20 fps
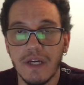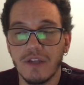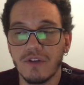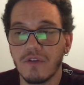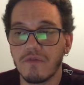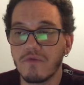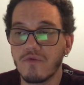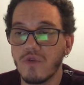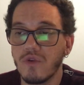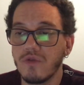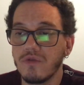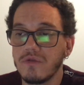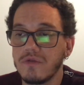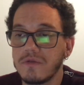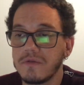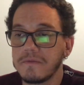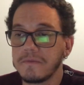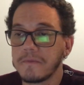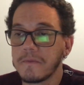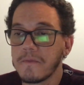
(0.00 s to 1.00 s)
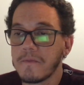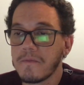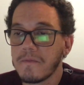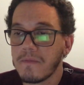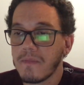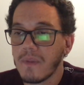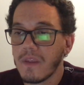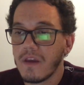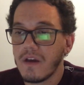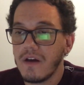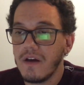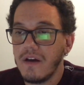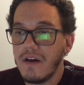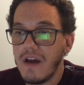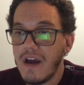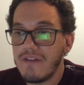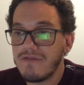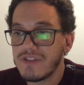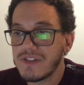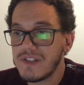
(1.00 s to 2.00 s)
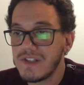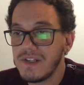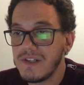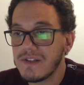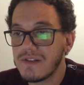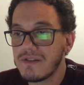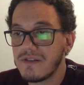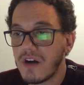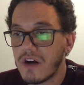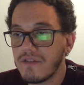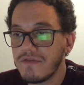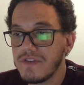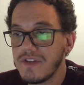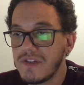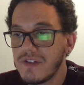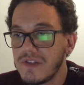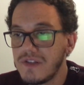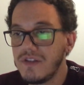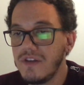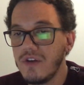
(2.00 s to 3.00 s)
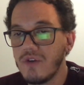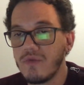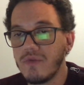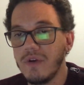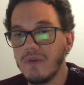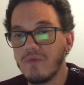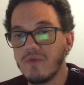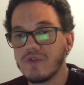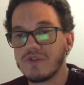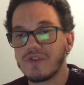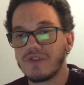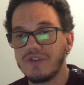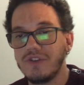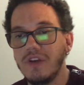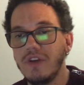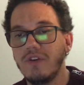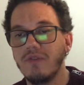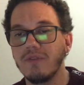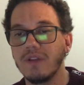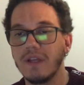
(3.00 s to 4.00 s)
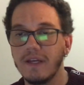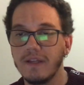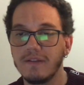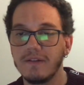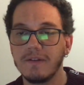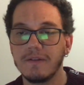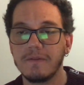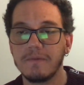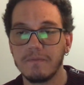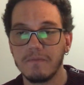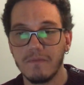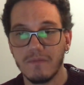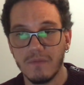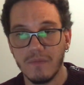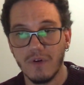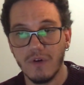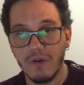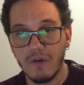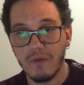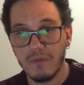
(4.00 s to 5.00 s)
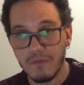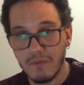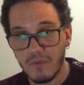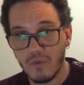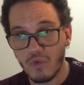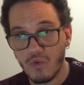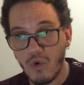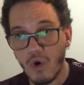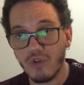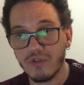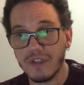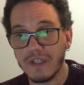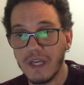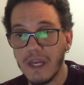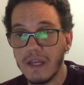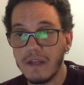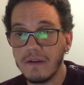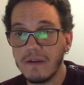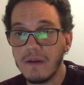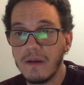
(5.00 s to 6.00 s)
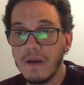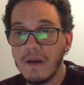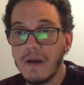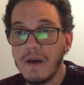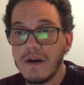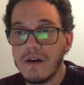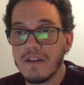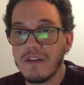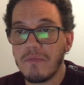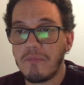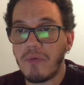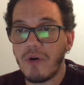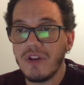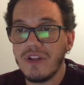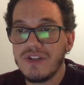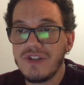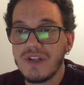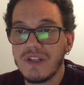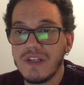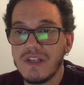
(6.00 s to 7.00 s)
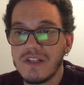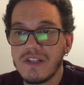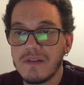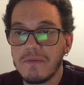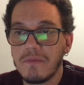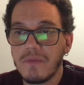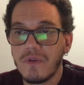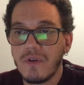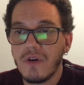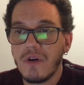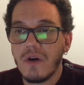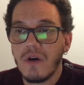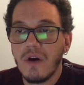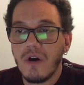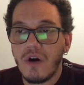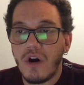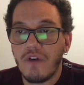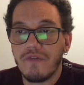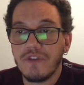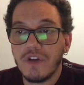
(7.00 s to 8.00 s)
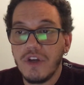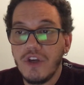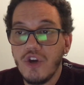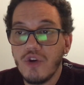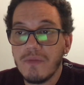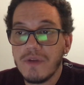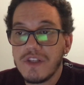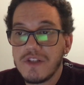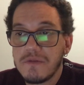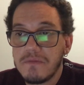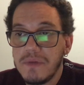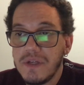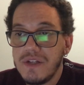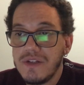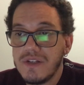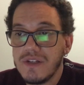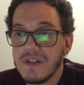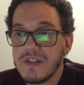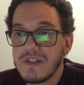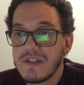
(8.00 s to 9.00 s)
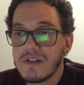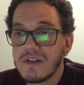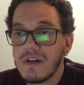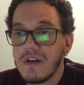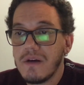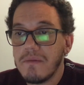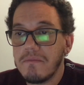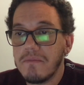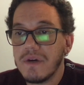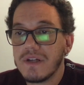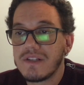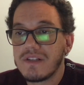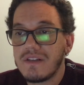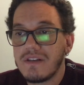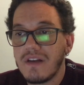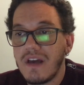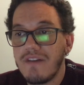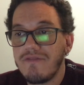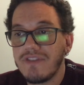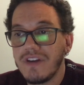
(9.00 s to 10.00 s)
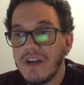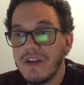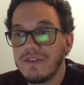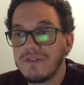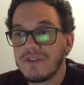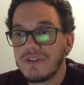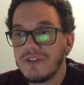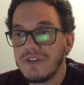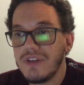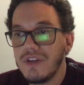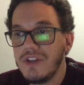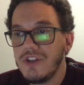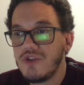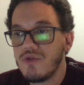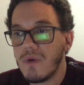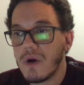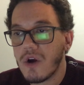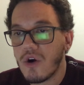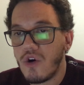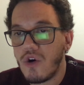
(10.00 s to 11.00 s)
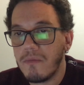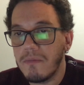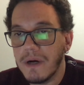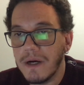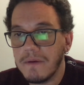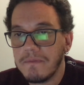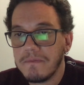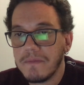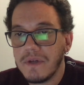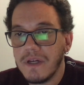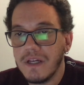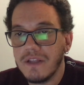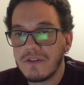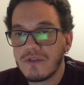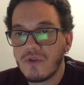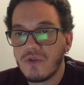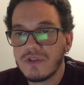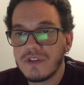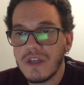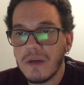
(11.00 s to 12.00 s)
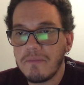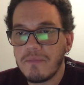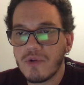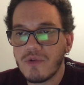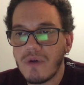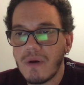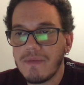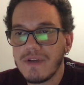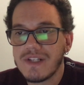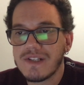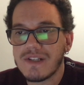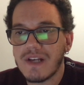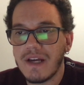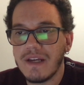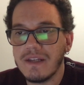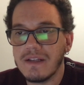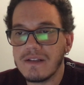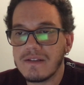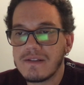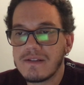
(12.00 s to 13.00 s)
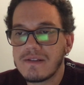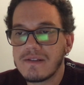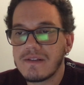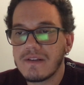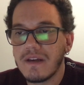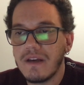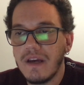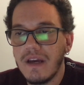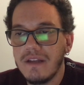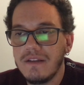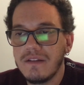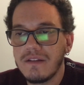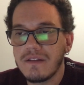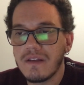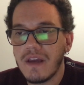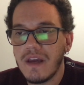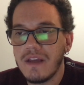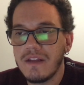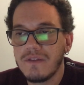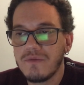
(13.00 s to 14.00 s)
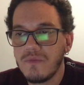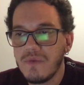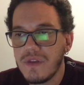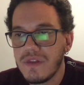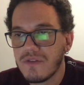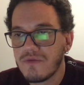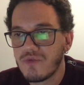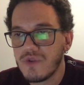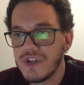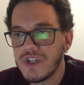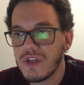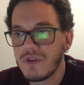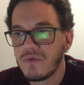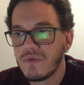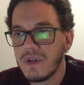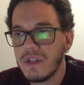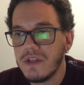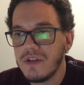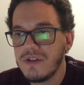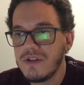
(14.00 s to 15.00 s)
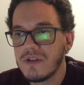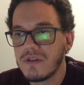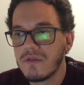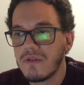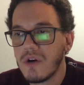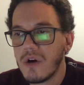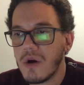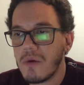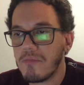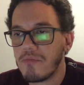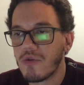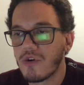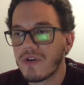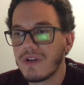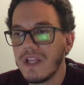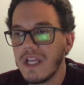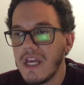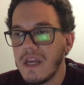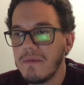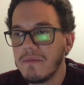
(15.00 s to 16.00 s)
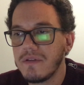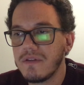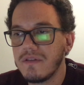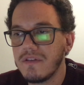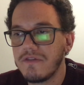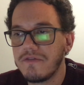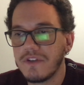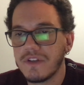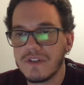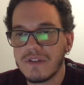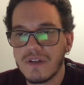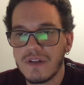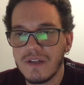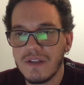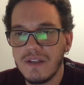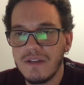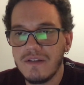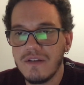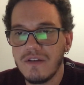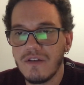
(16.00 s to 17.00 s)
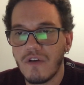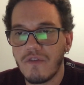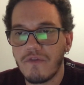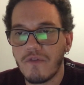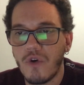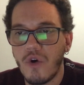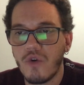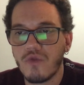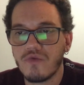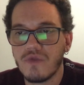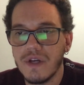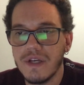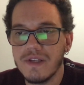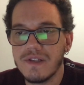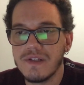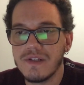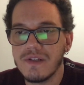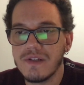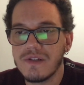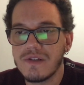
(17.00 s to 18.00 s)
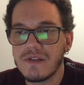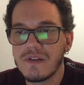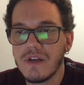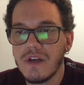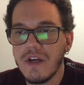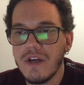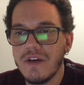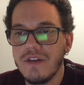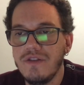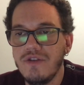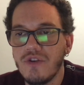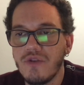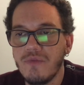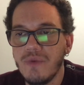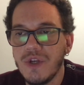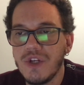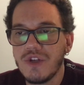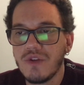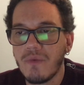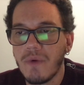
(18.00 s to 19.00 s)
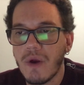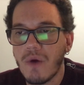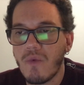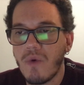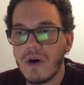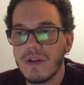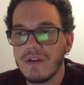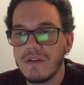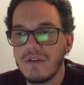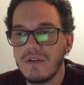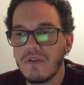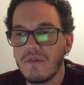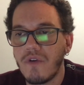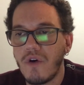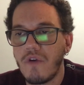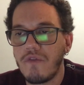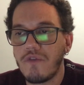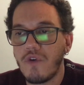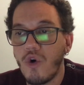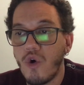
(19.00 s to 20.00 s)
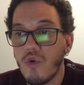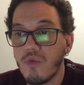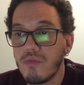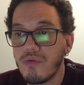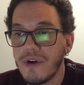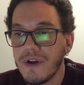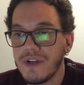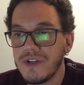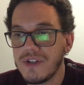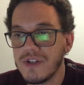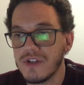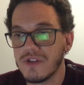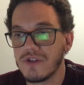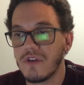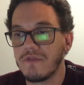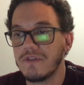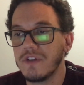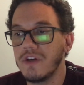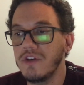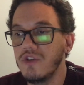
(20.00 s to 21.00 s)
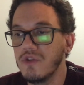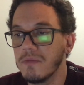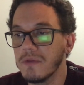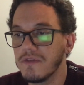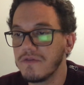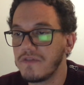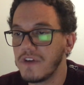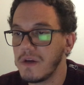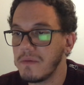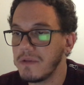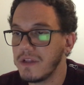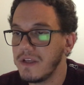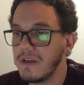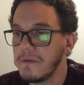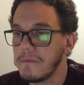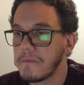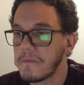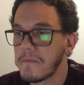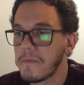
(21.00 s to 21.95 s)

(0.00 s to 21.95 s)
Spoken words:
end of quote. Ever since Darwin's theory was articulated, quote again, the polygenism of the human species must have entered into a coma, and contemporary science, hand in hand with Christian religion, proclaimed the fraternity of all races, the original equality of all branches of the human family.